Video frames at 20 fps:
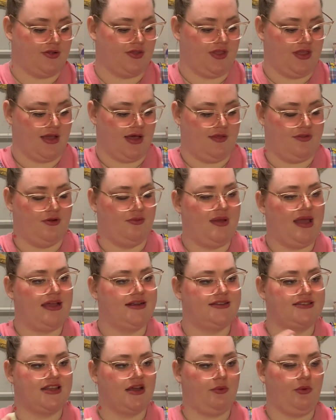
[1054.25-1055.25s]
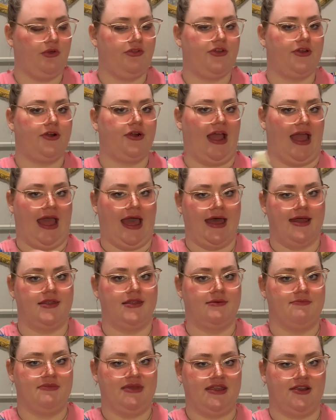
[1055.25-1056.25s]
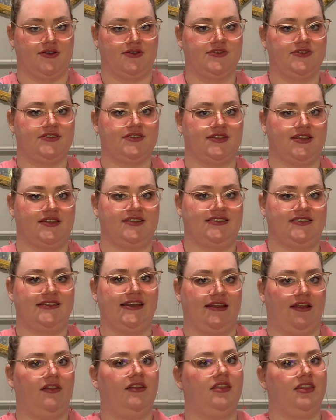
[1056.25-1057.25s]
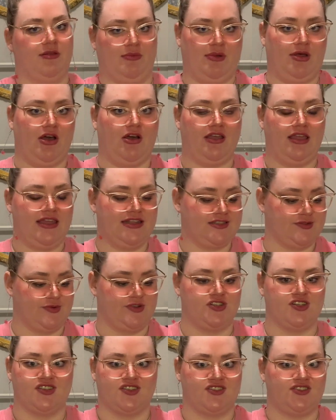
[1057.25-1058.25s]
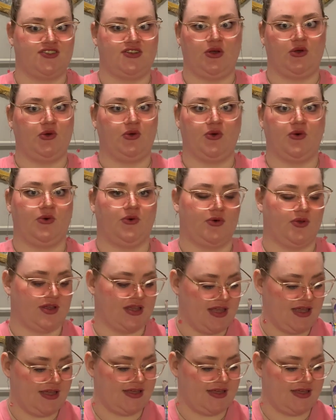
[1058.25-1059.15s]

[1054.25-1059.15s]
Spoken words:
The other bags that were there had the mirrors still in the pockets, which is so cool.